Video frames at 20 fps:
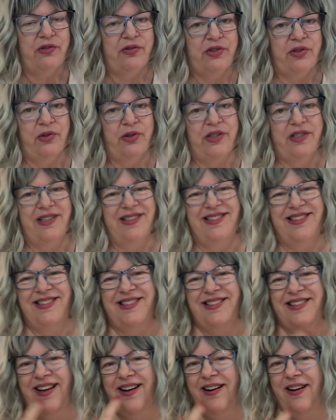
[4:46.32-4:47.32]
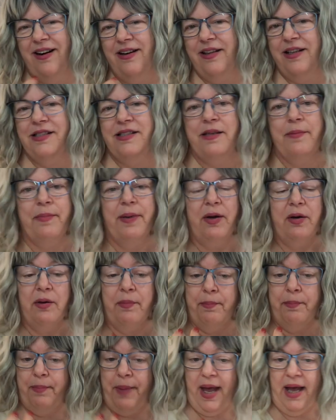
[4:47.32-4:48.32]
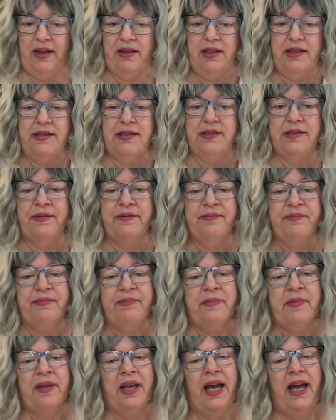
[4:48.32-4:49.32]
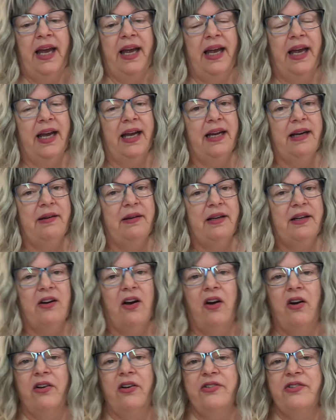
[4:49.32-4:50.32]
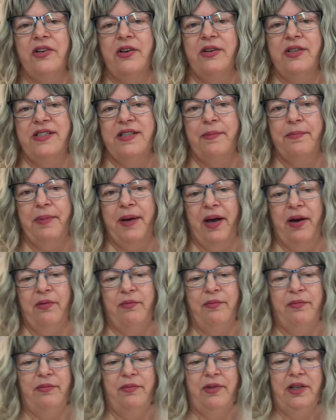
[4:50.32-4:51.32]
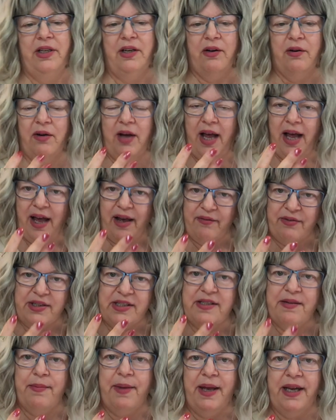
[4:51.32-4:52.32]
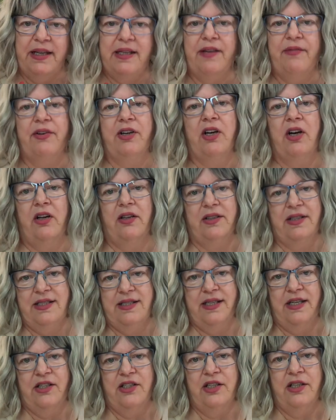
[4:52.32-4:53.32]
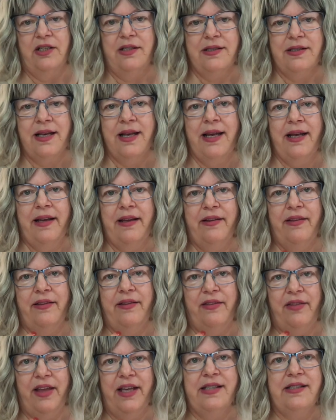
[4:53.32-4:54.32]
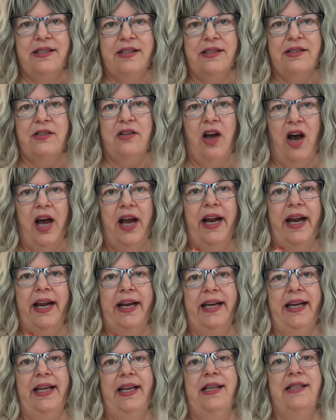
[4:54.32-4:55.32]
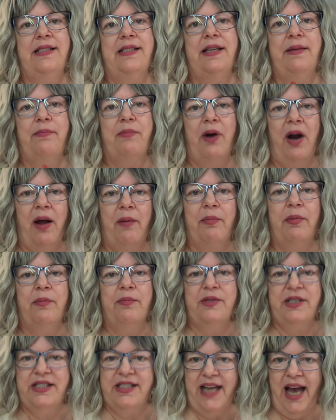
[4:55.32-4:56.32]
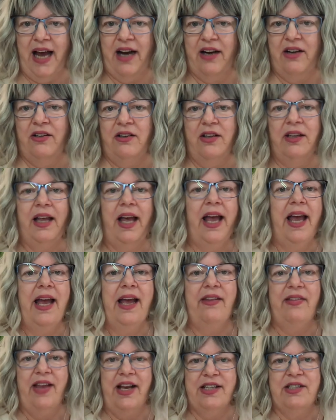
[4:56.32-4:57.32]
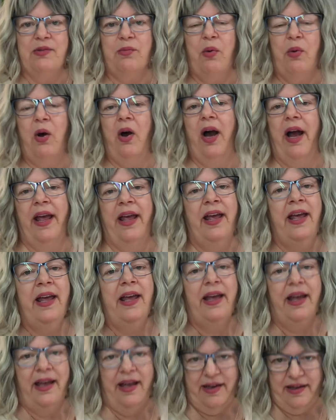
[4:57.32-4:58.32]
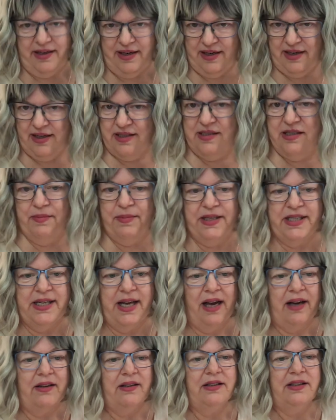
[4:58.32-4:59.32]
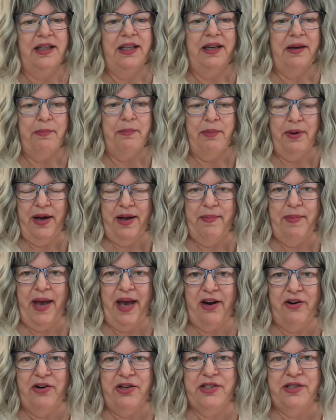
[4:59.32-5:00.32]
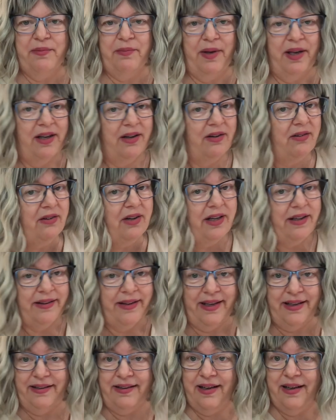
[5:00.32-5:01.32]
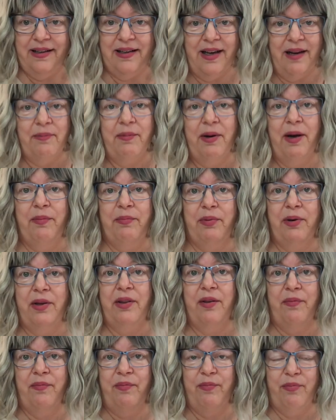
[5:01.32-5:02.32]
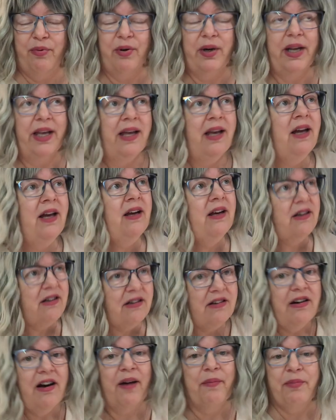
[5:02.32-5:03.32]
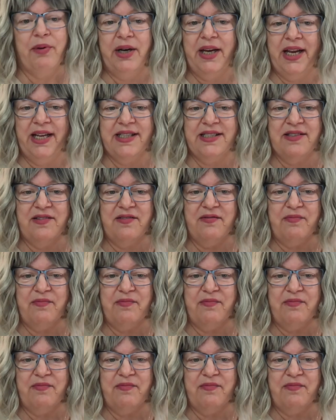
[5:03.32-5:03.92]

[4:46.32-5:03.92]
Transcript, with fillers: of Swords, this is a card that's about balance. And, and also it's about, you know, having to make difficult decisions. this is not an easy problem to tackle, and that's why it needed to be tackled in a bipartisan manner, and they did come up with a pretty comprehensive